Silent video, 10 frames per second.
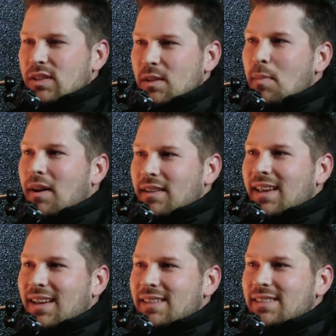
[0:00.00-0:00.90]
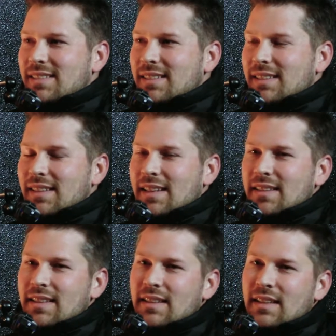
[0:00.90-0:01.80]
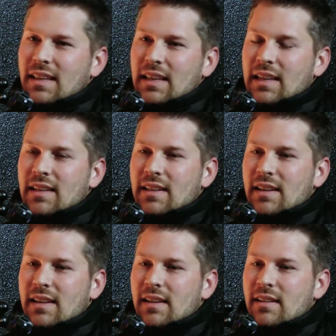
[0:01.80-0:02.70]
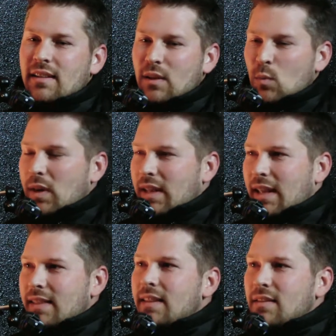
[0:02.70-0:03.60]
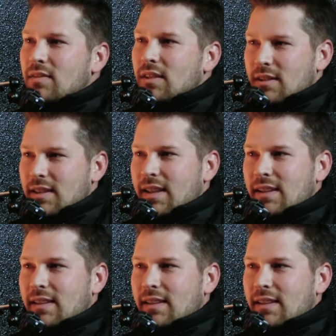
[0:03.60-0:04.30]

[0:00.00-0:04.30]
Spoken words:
the podcast lately. And we had Anthony Velarde.